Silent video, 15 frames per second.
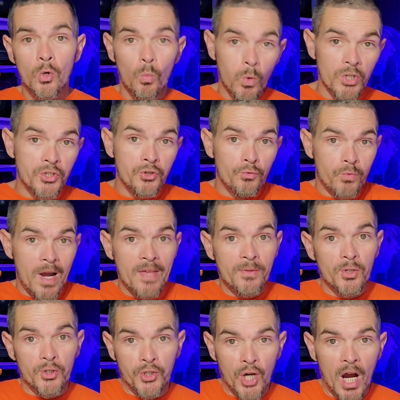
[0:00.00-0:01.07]
Would you
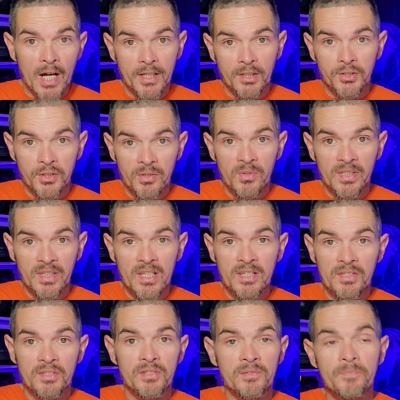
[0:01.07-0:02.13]
rather China doing
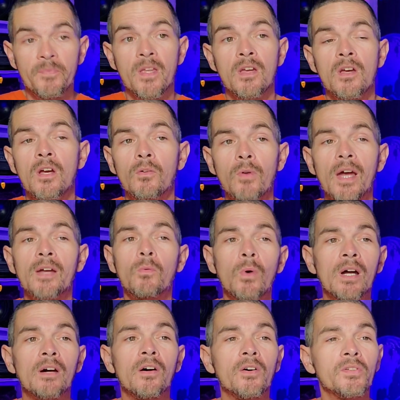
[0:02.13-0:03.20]
this? Right?
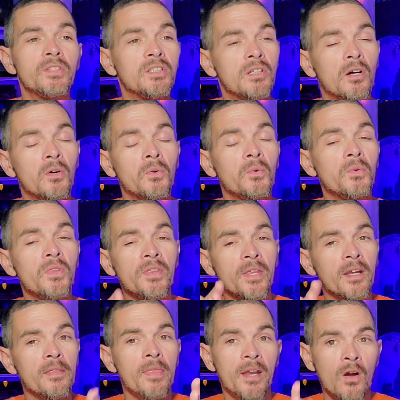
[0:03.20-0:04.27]
Well,
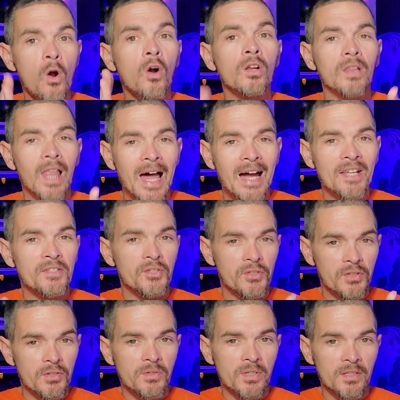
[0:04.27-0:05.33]
there are lines
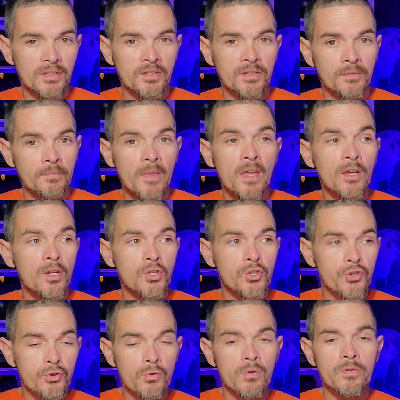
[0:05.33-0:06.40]
to this.
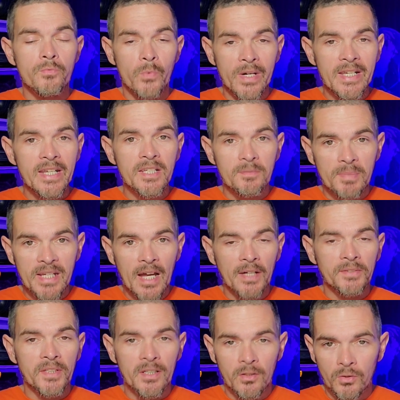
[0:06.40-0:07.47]
Sure, we need to be
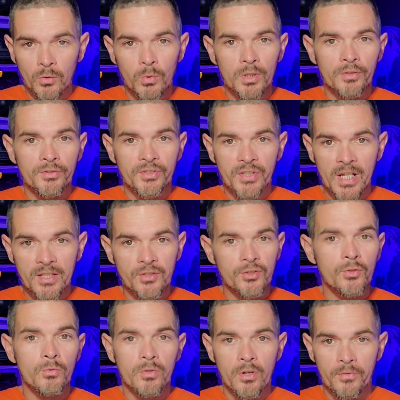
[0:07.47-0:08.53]
out there on the world stage
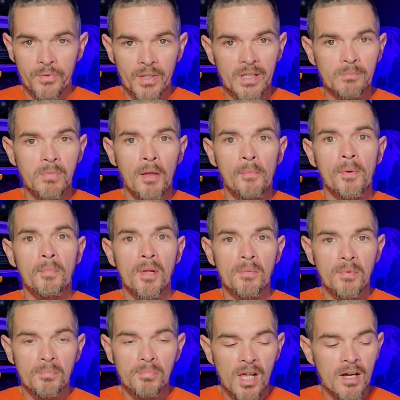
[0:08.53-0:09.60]
doing our thing, blah, blah, blah,
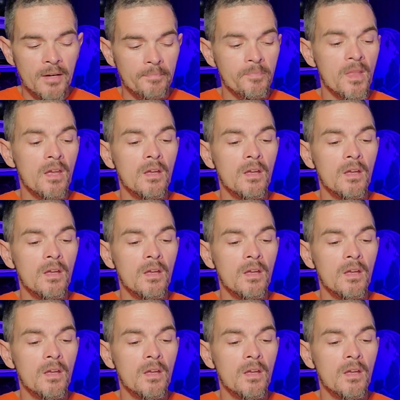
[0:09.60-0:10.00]
blah, blah.